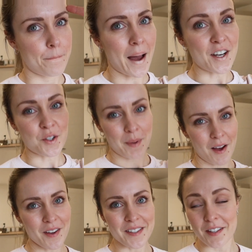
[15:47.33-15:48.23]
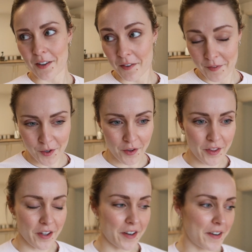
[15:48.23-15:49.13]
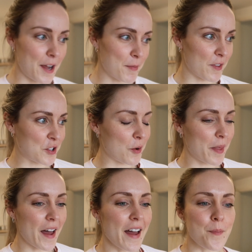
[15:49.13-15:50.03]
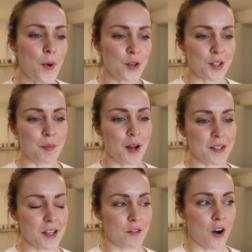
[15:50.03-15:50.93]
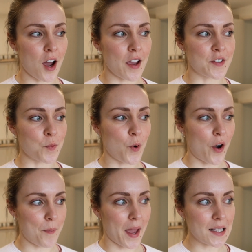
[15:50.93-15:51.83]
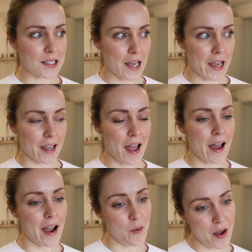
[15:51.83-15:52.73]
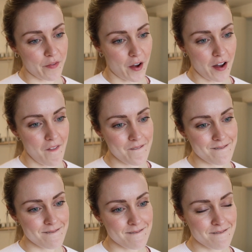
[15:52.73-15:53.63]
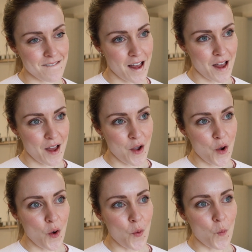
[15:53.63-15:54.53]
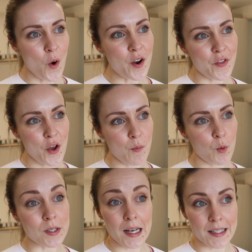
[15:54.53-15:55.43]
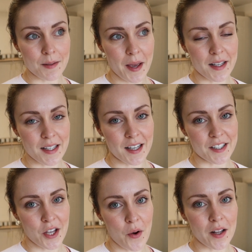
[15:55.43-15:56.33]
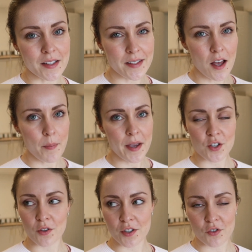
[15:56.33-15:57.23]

Patch Plants, forgot the name of the shop there, most of the plants that arrived were amazing. However, one of them was less amazing. So I'll insert a picture on the